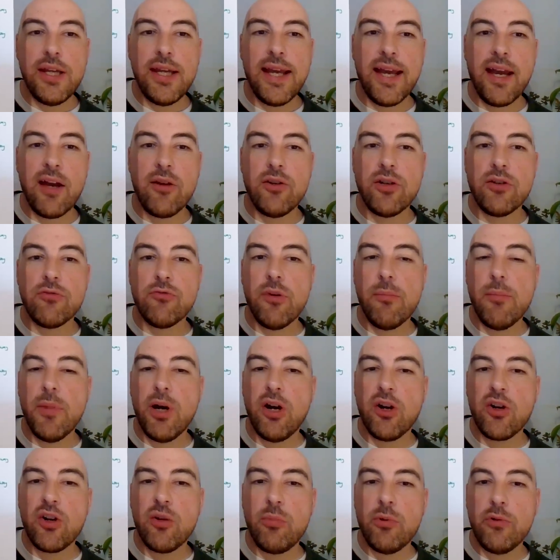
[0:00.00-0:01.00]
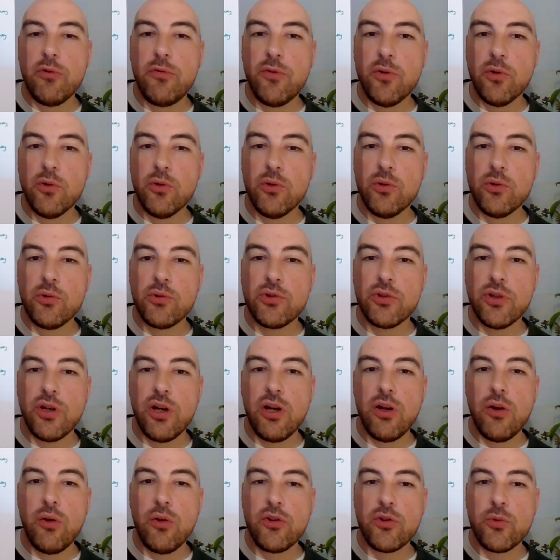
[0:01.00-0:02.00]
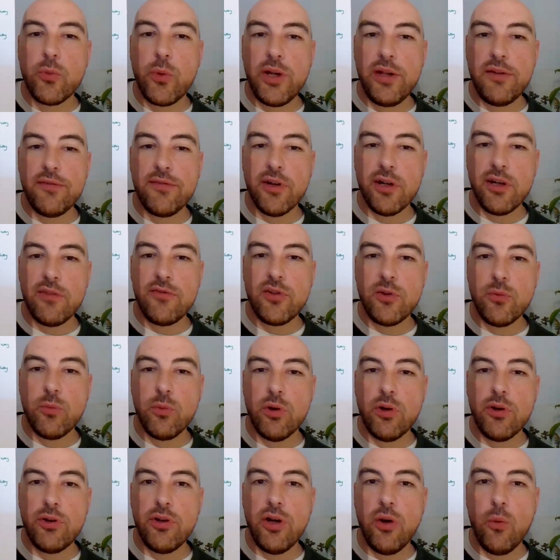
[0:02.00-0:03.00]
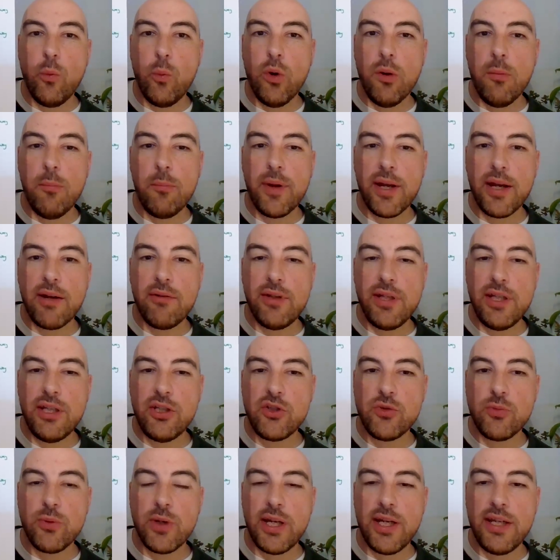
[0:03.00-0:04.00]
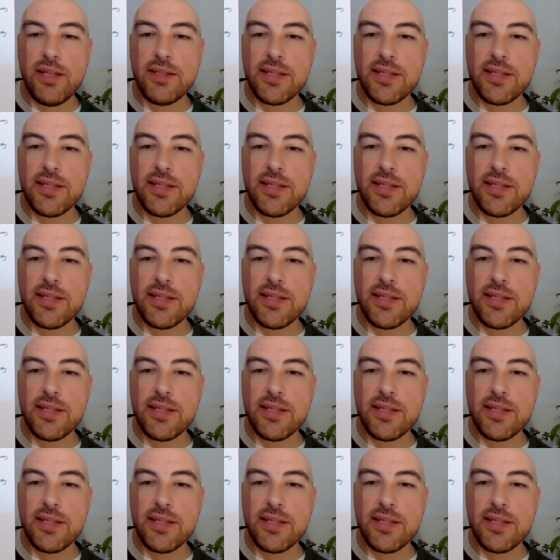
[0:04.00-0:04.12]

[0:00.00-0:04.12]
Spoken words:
and Remarkable Force, 25-1, £1 each way.